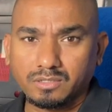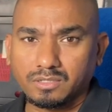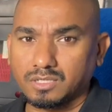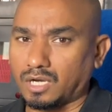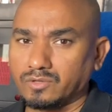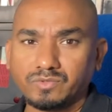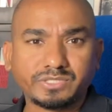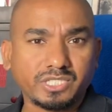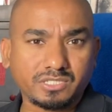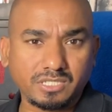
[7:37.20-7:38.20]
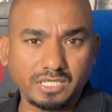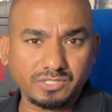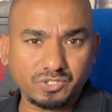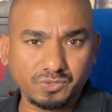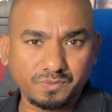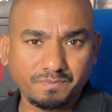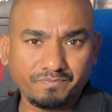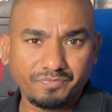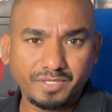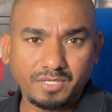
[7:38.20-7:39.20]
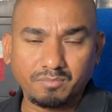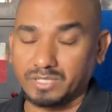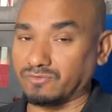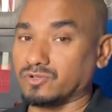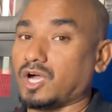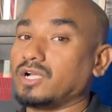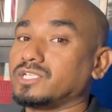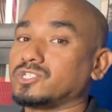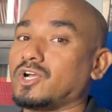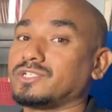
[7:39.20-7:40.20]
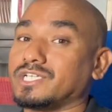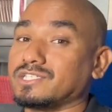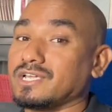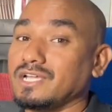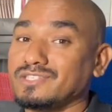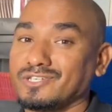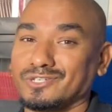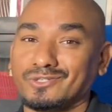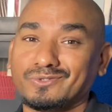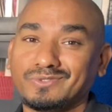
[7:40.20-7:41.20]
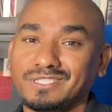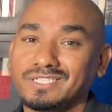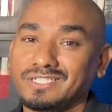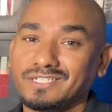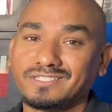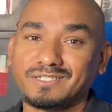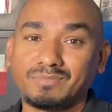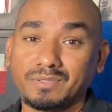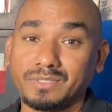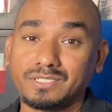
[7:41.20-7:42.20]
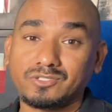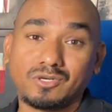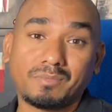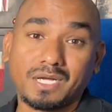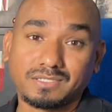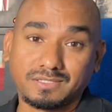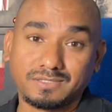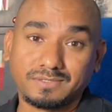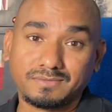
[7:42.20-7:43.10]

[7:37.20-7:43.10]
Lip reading: God will chastise you. But if God is not chastising you, it simply means you're a bastard.